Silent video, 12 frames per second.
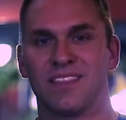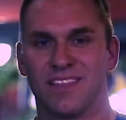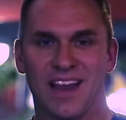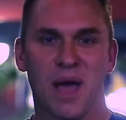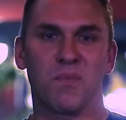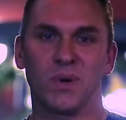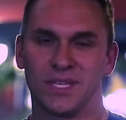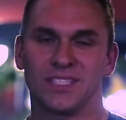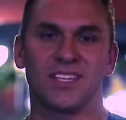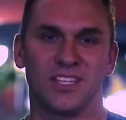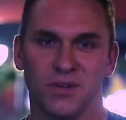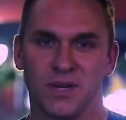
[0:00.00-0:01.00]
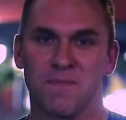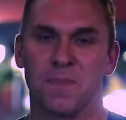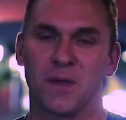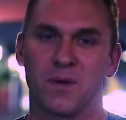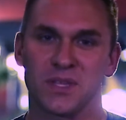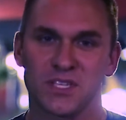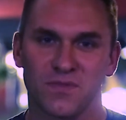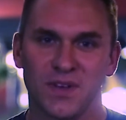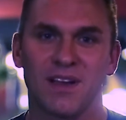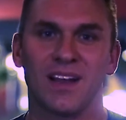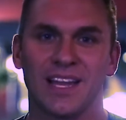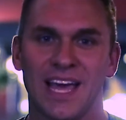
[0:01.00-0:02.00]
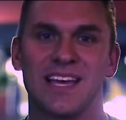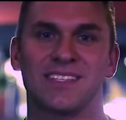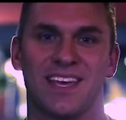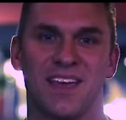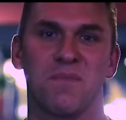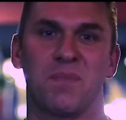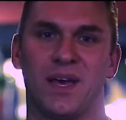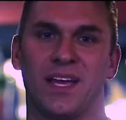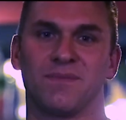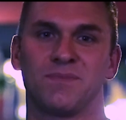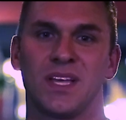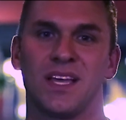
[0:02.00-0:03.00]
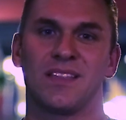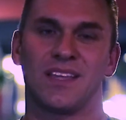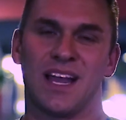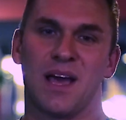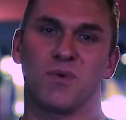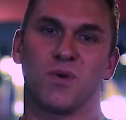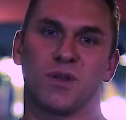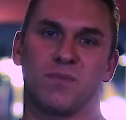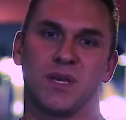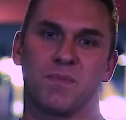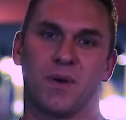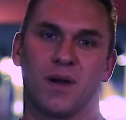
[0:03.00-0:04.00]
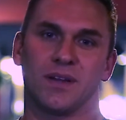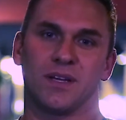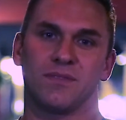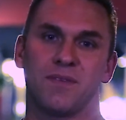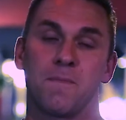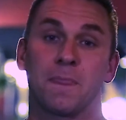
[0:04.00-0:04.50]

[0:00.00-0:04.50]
then I'm willing to do it on this very last campaign that I'm going to be a part of.